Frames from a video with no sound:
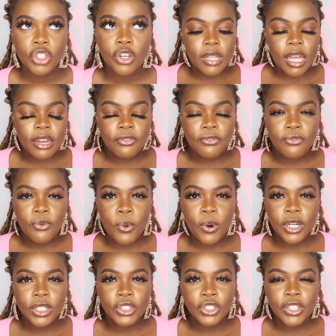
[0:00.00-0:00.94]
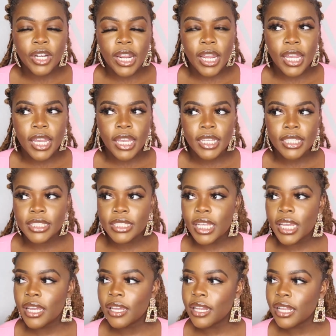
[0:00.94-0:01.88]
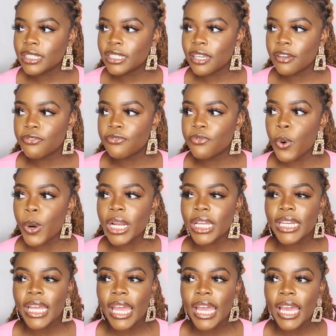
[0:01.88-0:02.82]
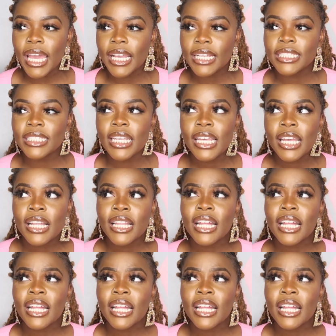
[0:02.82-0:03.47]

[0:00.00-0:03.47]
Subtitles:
So that 4 trays, that's like 40 days.